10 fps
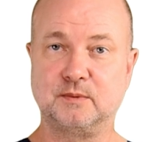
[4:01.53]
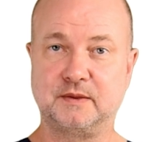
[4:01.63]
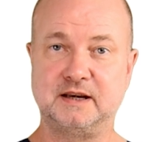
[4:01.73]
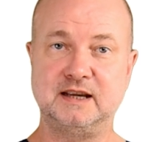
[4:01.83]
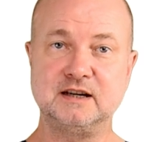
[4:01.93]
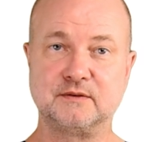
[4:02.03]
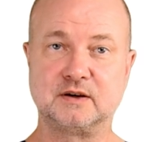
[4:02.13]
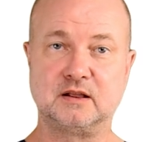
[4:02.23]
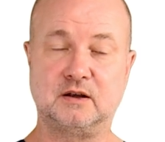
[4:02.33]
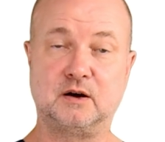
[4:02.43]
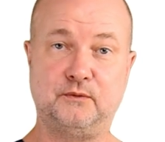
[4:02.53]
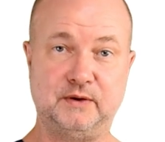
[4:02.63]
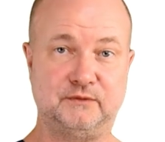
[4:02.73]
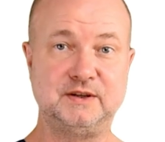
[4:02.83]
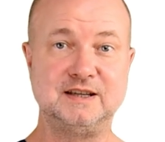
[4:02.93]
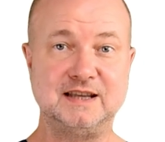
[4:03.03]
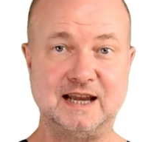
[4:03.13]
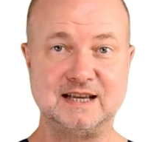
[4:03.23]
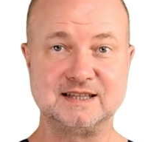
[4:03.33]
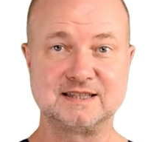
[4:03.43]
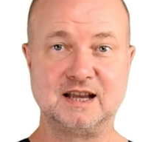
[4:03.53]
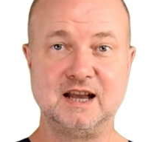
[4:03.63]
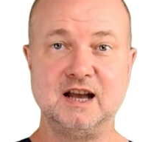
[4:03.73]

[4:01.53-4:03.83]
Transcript: with an interval of 15 days.